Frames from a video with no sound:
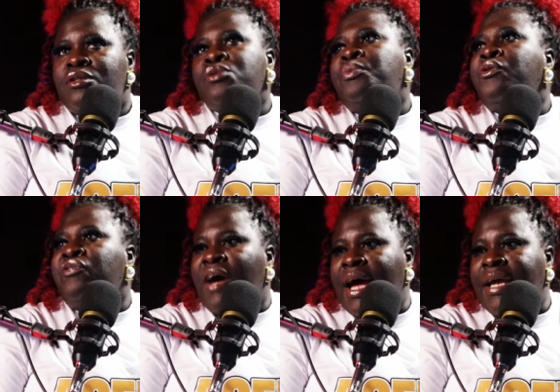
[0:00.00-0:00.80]
to
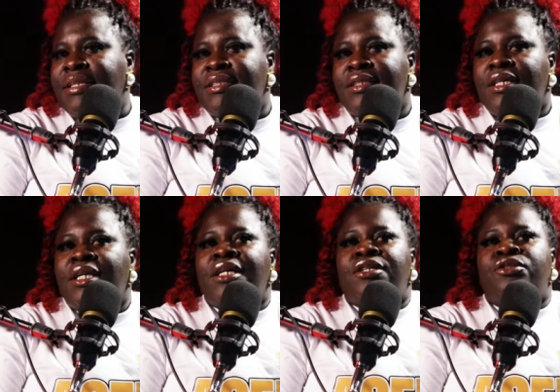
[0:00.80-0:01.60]
provide. Yeah.
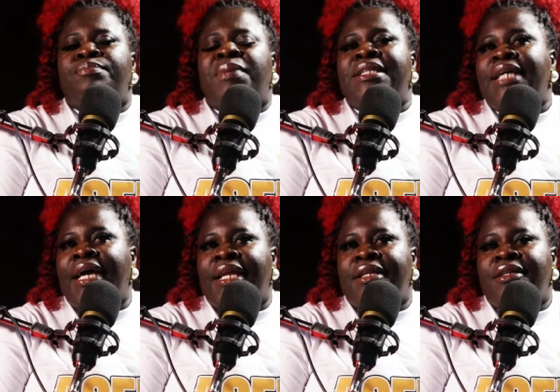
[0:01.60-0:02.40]
But
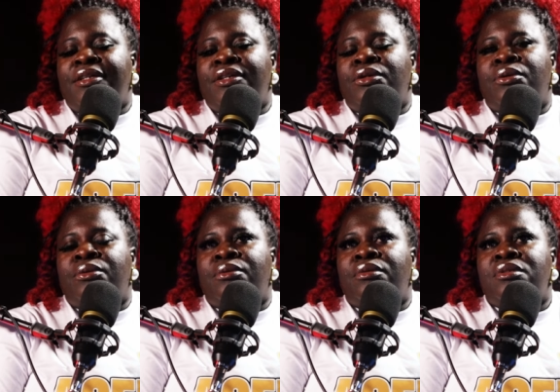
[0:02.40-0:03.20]
then, you
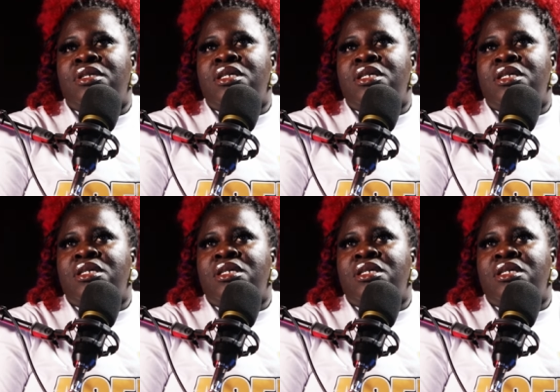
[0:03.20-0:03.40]
know,